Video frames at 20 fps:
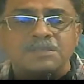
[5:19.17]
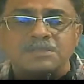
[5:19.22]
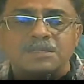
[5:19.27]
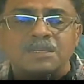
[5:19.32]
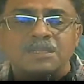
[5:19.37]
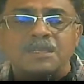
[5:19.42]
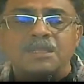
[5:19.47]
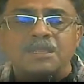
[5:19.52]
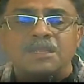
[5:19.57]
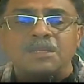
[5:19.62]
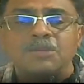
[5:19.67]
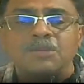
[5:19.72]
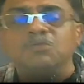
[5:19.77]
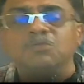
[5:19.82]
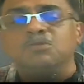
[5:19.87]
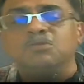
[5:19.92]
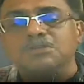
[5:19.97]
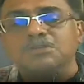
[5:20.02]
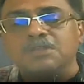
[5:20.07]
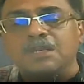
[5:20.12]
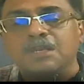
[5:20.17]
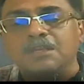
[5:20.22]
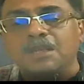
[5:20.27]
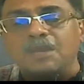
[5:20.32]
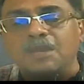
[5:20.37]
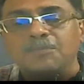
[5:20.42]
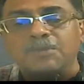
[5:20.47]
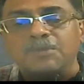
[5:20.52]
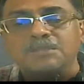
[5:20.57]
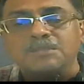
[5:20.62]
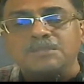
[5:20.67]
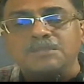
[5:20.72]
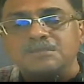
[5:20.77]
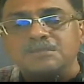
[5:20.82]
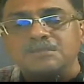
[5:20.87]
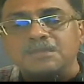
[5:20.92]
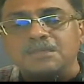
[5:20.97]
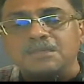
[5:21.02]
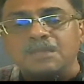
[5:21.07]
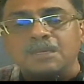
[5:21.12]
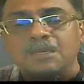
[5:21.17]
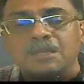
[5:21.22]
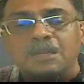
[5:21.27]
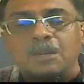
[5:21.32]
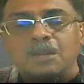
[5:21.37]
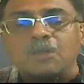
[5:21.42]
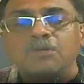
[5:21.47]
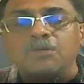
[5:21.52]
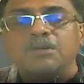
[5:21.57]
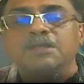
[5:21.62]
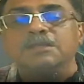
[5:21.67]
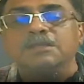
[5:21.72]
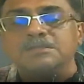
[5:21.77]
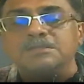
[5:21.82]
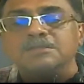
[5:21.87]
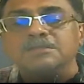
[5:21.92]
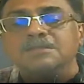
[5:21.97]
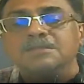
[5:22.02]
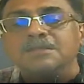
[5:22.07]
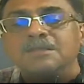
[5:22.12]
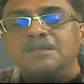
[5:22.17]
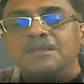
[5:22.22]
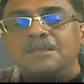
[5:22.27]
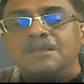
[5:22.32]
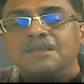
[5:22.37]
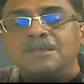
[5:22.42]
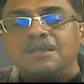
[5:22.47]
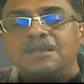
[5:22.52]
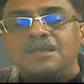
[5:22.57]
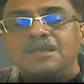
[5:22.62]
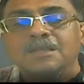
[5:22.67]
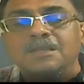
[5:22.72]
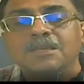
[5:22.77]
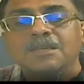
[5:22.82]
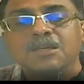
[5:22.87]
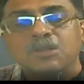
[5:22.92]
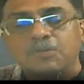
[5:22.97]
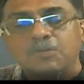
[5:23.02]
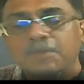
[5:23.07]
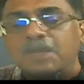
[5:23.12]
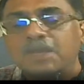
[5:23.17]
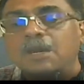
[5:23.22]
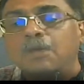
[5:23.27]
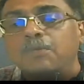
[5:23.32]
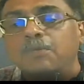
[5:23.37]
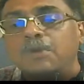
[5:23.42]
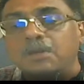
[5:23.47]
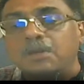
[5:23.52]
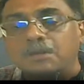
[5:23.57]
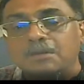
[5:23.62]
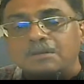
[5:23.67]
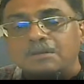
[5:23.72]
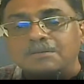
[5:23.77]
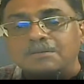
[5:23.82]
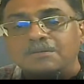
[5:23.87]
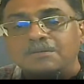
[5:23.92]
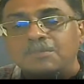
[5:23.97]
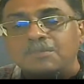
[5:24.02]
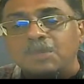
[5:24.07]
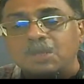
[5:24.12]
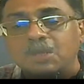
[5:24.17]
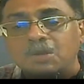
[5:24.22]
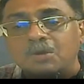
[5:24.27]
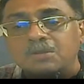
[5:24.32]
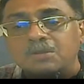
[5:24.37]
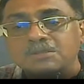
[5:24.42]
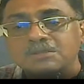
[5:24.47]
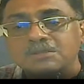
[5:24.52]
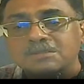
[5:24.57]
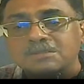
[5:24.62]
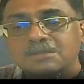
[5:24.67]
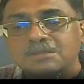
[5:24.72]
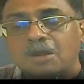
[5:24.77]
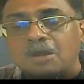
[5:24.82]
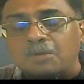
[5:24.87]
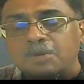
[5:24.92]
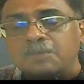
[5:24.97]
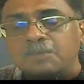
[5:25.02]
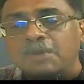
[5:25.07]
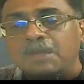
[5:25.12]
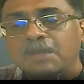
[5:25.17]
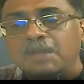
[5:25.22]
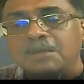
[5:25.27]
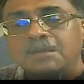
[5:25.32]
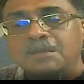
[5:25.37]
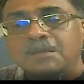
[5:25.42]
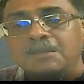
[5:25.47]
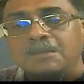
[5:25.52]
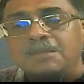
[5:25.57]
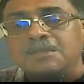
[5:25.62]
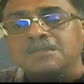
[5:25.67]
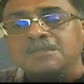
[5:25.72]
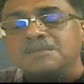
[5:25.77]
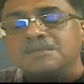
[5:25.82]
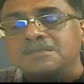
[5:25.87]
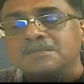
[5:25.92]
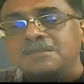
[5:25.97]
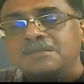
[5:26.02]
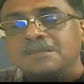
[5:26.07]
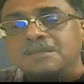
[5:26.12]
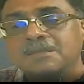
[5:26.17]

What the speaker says: news that happens in and around us, need to be covered, because common man is